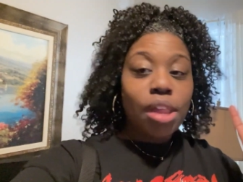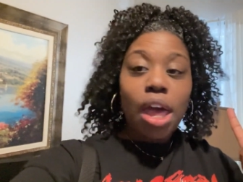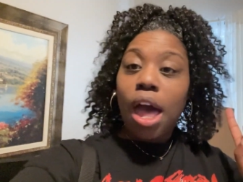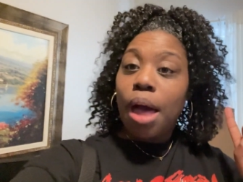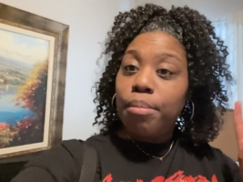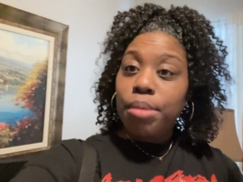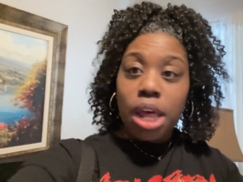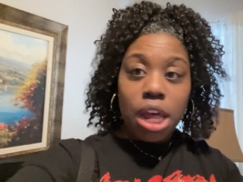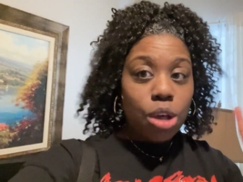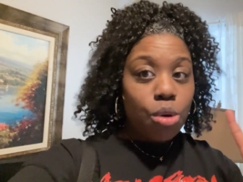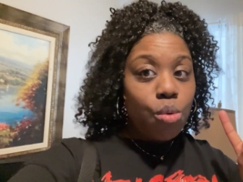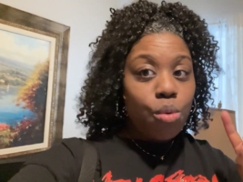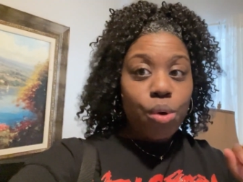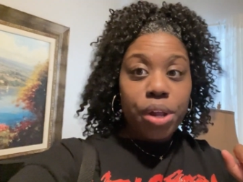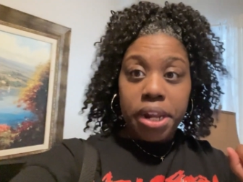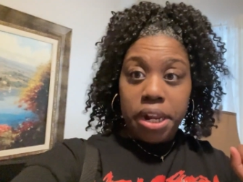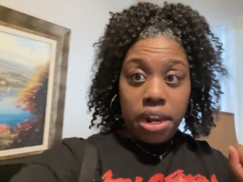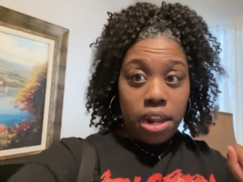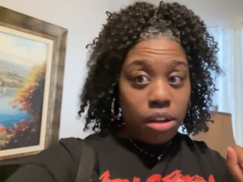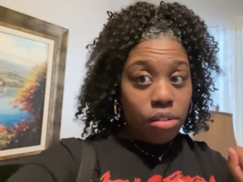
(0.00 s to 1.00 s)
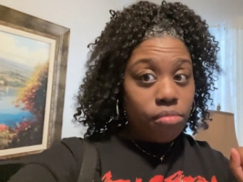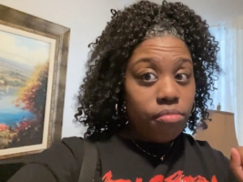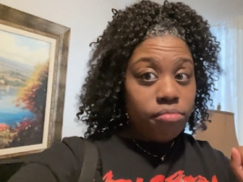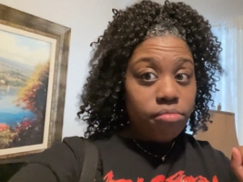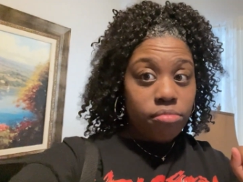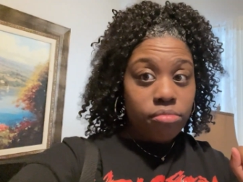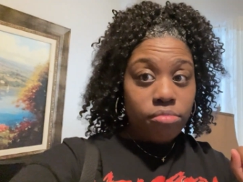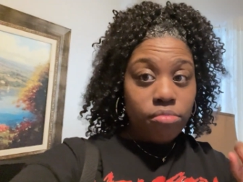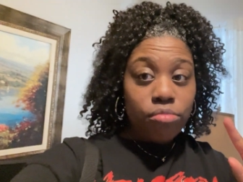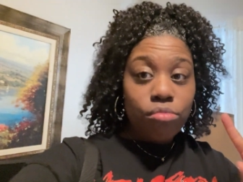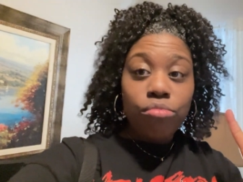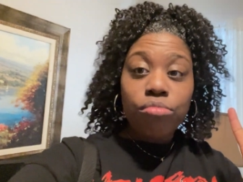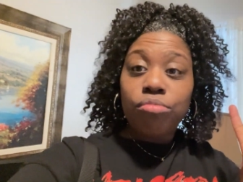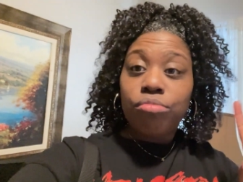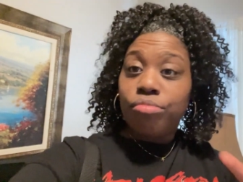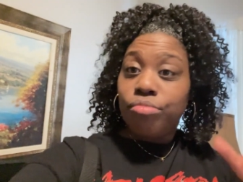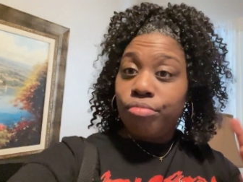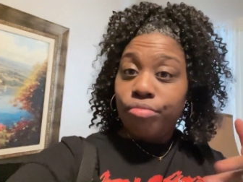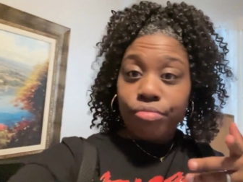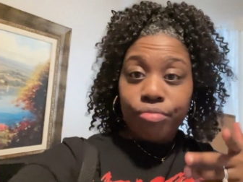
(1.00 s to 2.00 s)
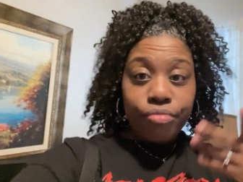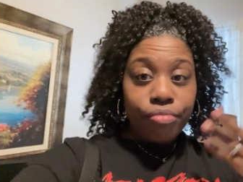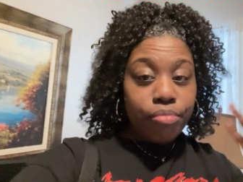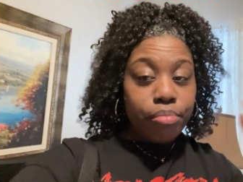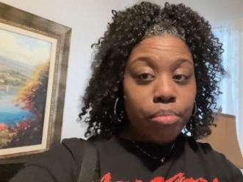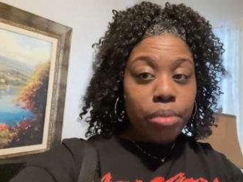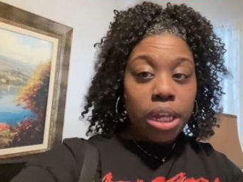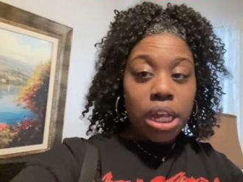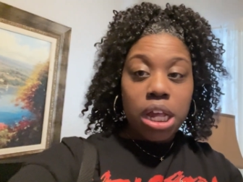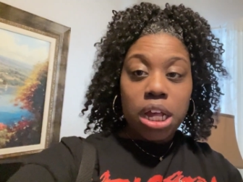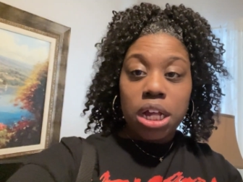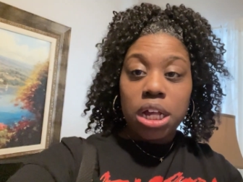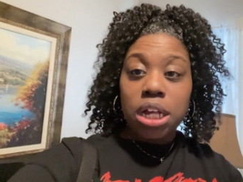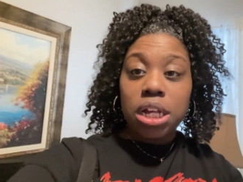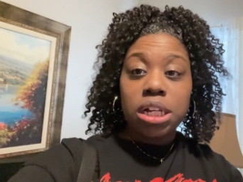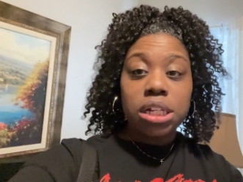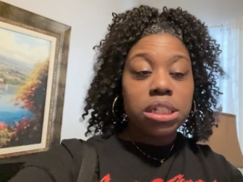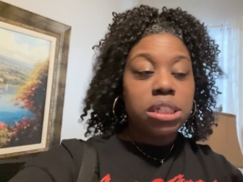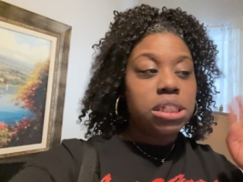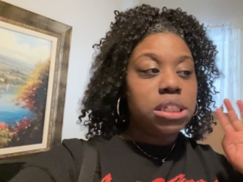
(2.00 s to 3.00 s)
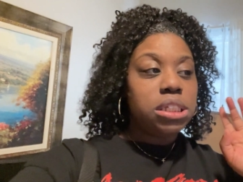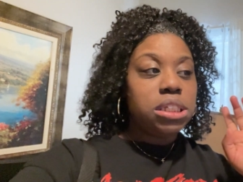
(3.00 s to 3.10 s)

i'm not going in there because